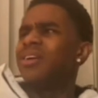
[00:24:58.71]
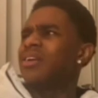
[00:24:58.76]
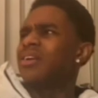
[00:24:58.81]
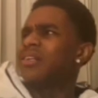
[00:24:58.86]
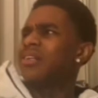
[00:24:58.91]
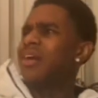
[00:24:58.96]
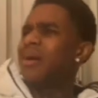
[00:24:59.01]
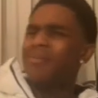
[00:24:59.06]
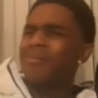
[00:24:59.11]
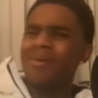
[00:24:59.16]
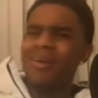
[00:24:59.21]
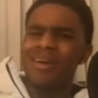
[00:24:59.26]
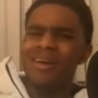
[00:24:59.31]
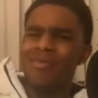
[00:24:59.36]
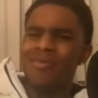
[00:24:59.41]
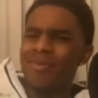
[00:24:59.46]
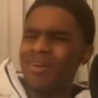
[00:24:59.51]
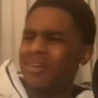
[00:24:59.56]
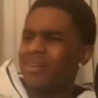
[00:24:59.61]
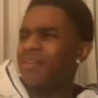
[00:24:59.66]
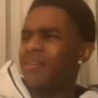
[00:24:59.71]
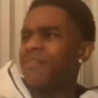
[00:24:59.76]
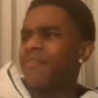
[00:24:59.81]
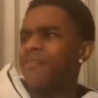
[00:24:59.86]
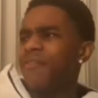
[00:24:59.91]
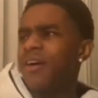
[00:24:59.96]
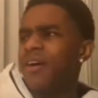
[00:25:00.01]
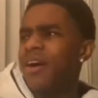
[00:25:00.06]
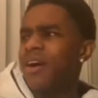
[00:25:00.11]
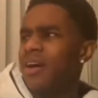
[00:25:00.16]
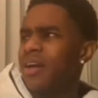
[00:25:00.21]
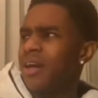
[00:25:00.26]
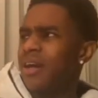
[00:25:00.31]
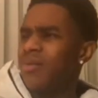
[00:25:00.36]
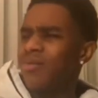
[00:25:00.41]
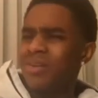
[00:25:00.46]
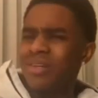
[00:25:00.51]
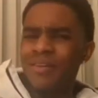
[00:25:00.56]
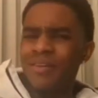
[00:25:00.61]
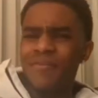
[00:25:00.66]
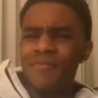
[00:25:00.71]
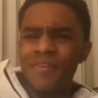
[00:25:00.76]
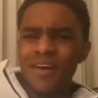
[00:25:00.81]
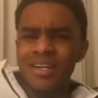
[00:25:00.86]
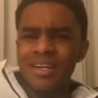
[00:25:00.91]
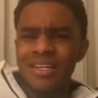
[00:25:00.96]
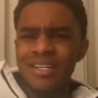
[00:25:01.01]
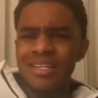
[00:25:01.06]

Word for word: So I'm like, "What the fuck? Like what Not the Cali, fuck?"